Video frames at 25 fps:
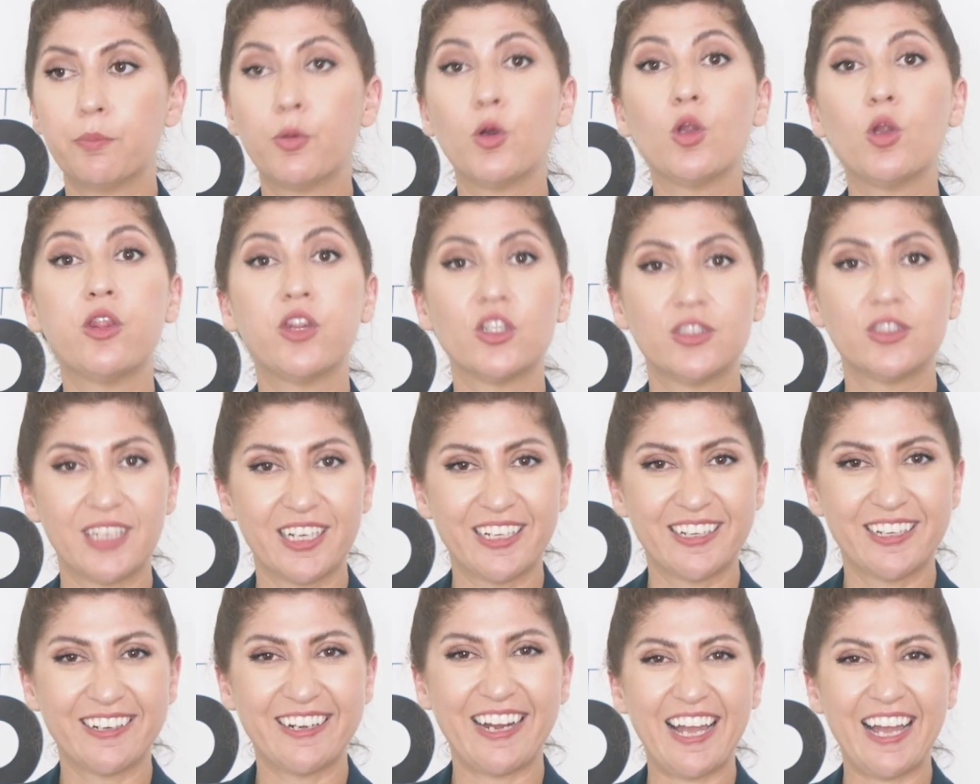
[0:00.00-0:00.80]
pull the
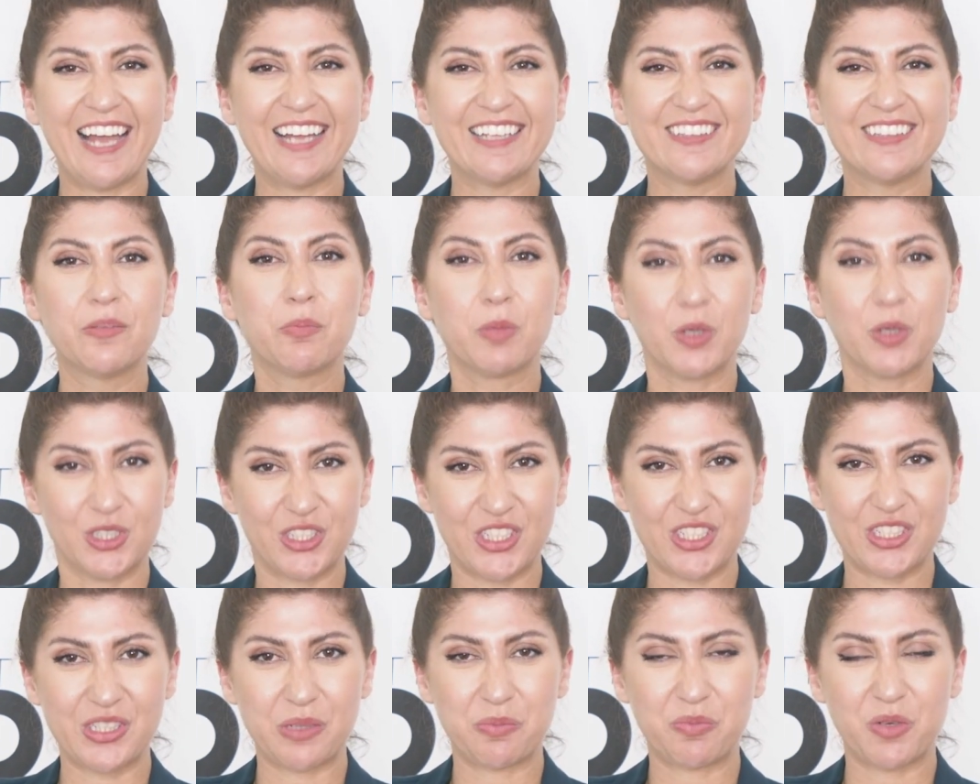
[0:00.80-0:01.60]
trigger and
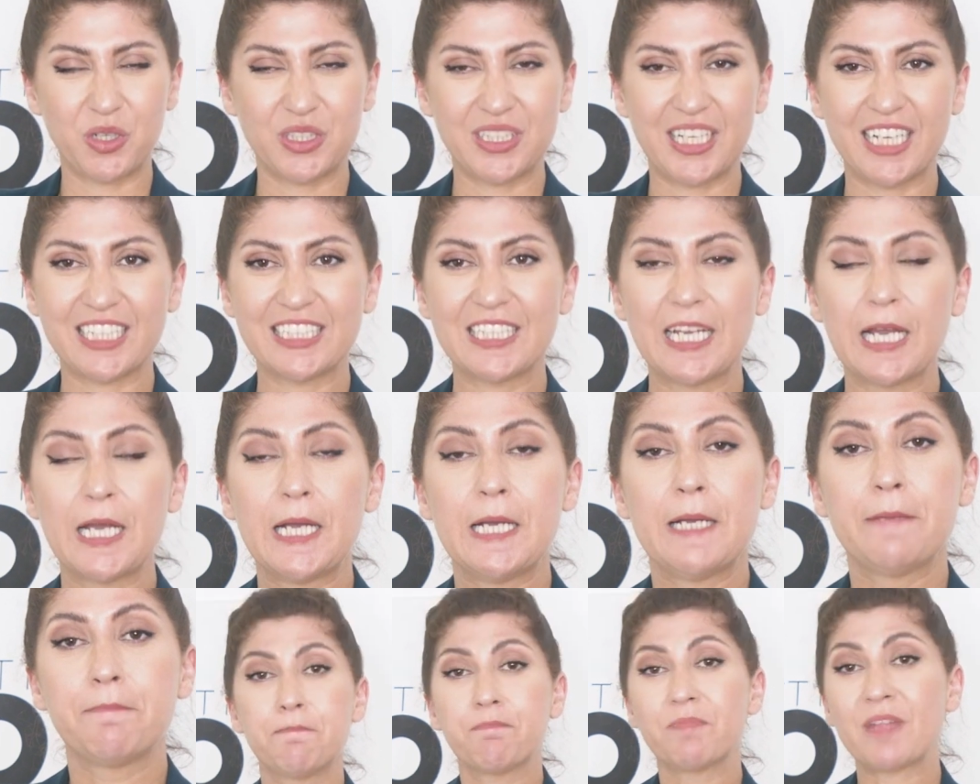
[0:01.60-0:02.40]
purchase the product.
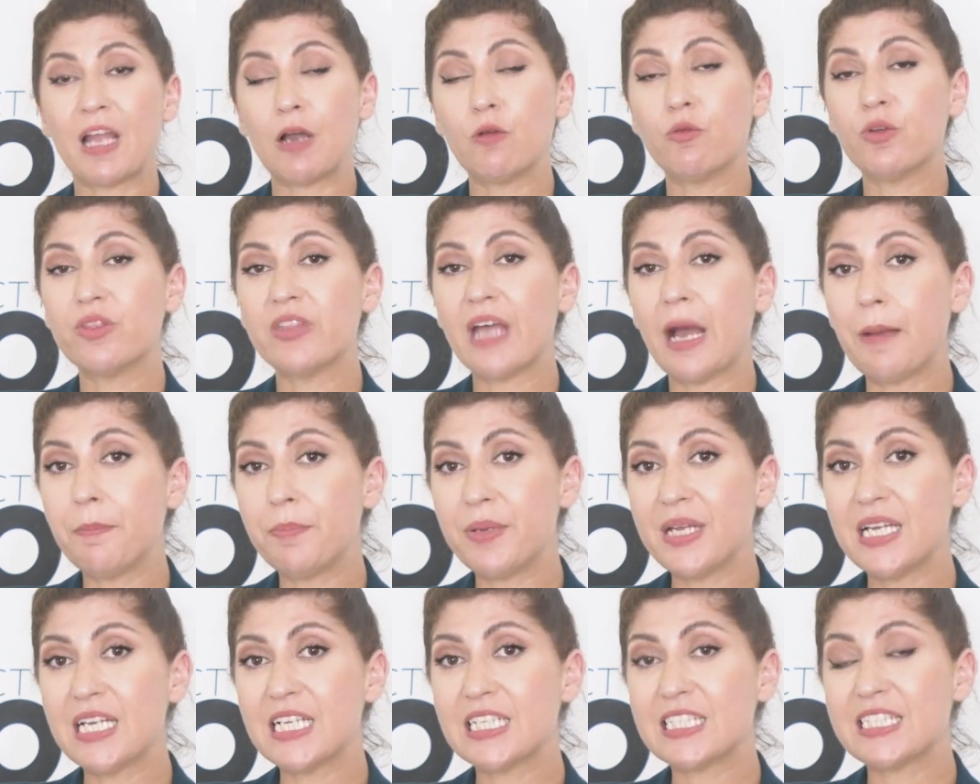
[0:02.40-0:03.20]
Now, with that
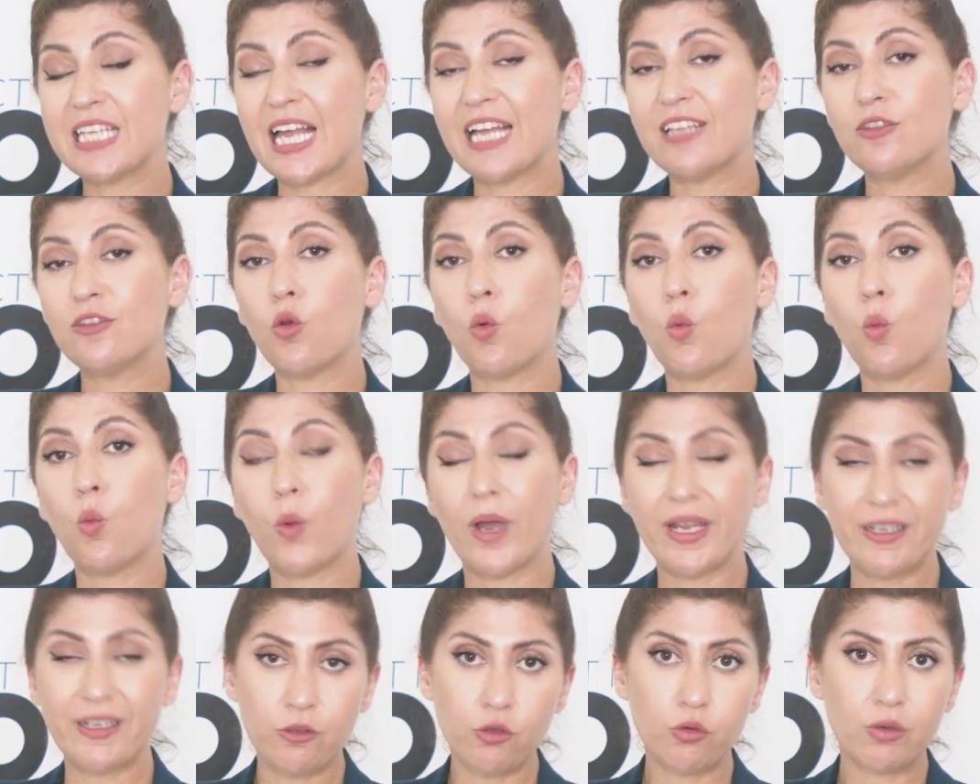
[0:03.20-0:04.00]
being said,
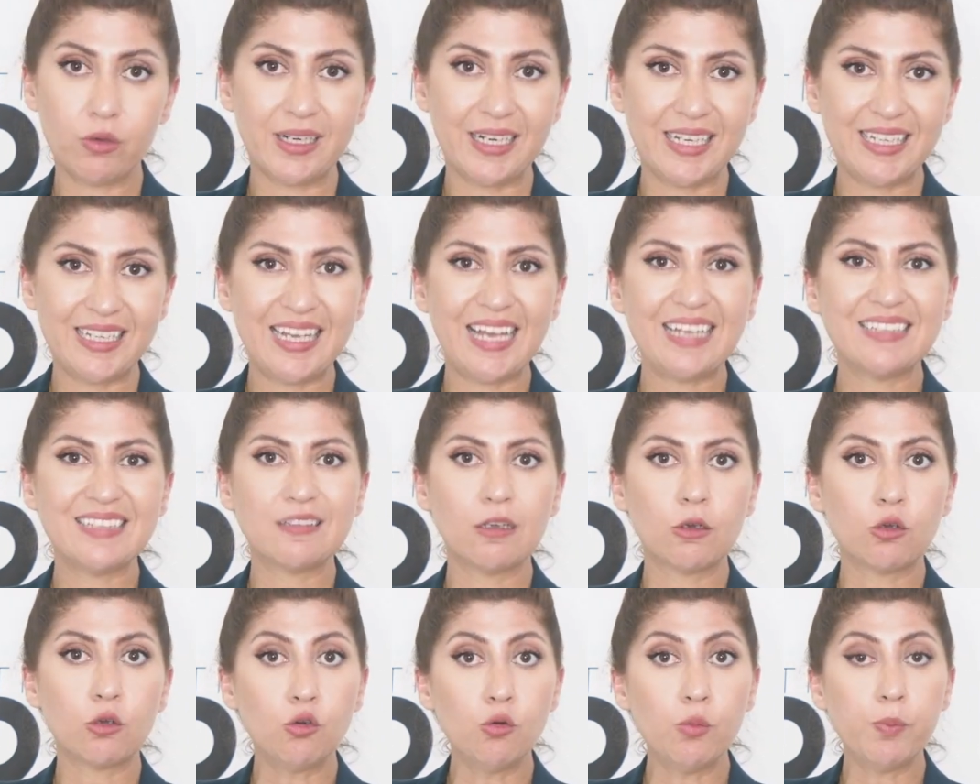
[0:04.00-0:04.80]
when you create
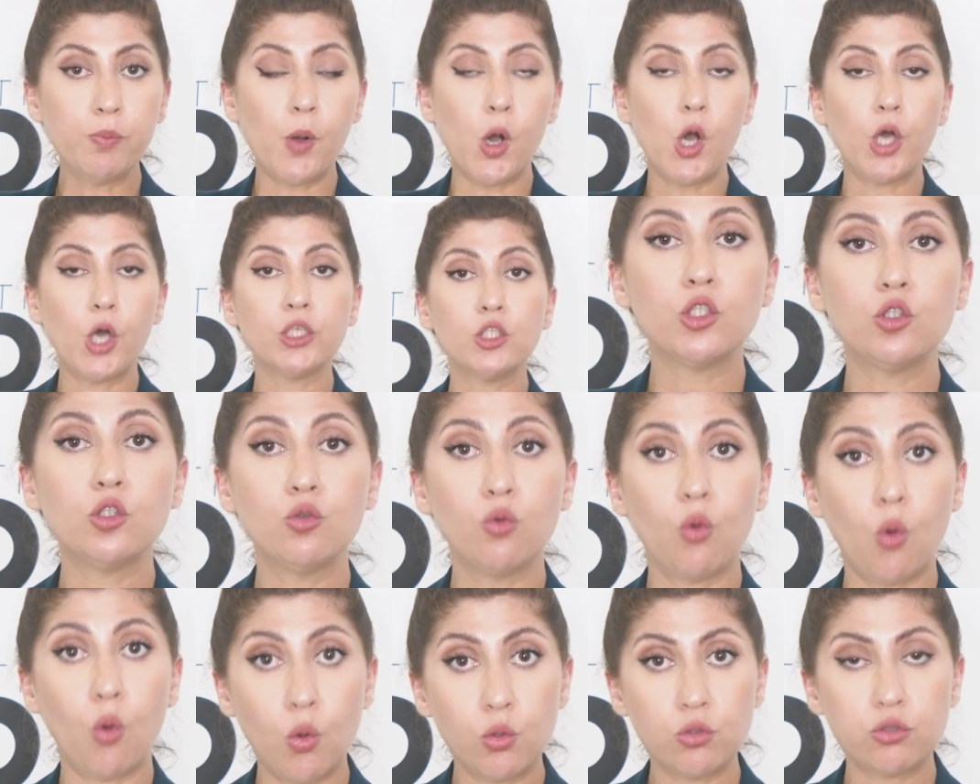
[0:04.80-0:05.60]
a coupon,
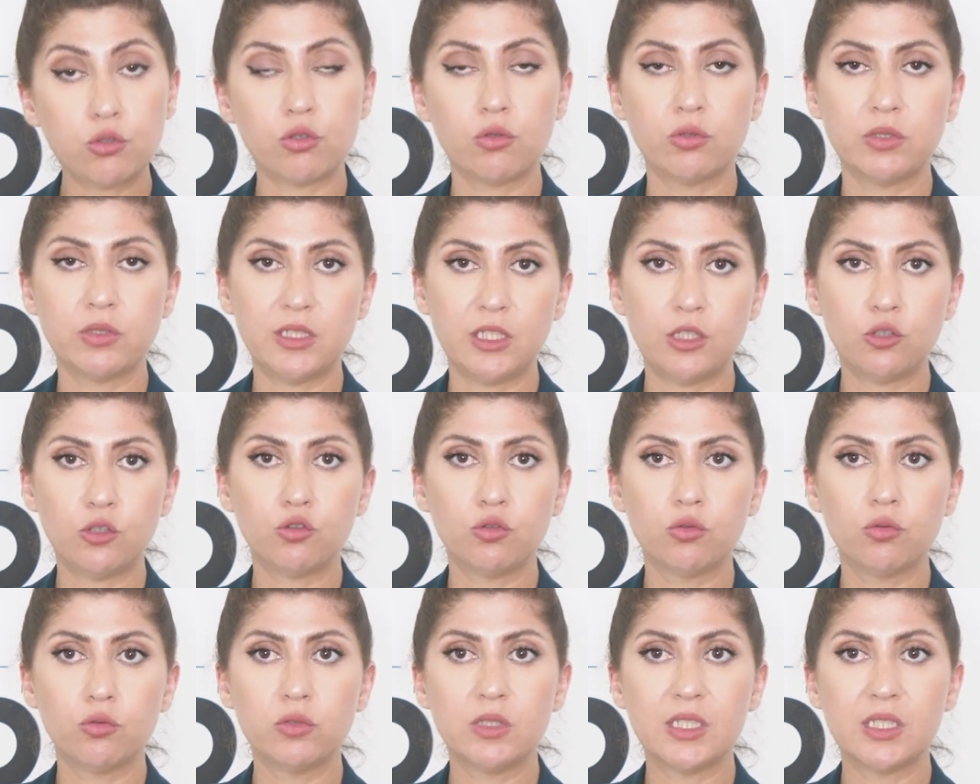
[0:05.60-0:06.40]
you also need to